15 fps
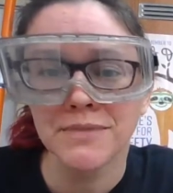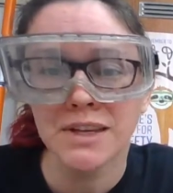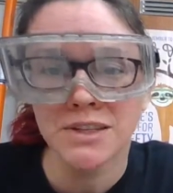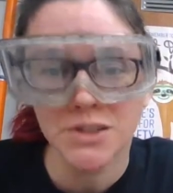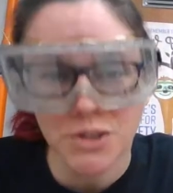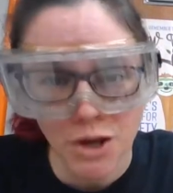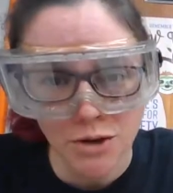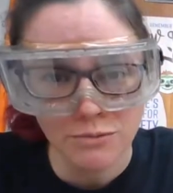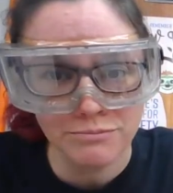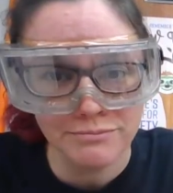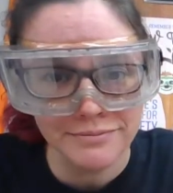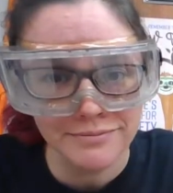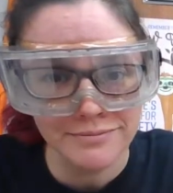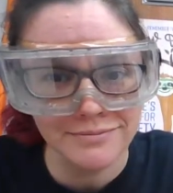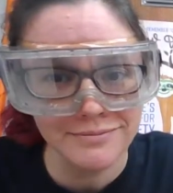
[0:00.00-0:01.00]
So,
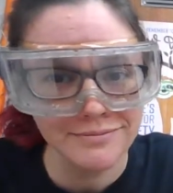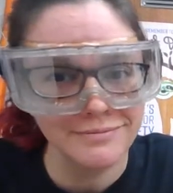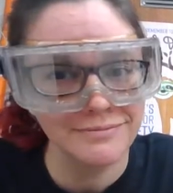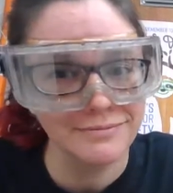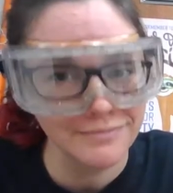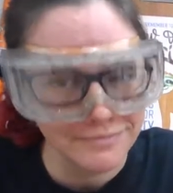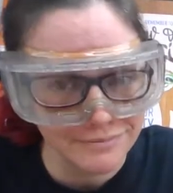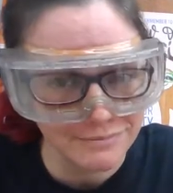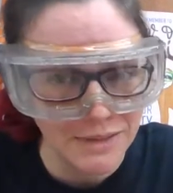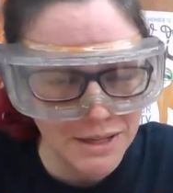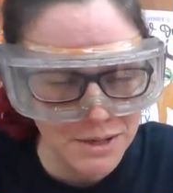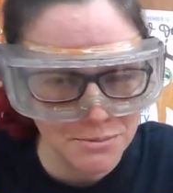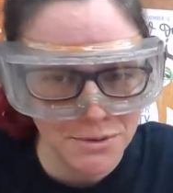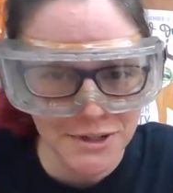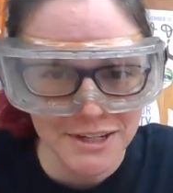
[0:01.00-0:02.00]
make a
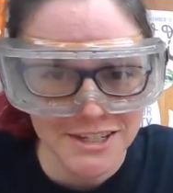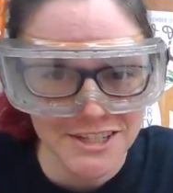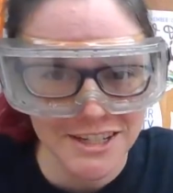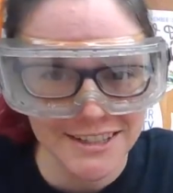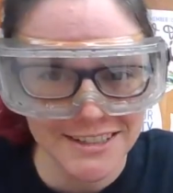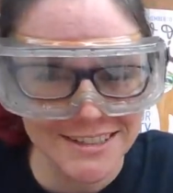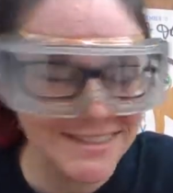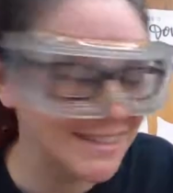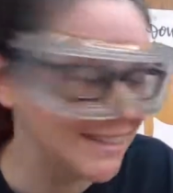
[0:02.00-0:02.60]
prediction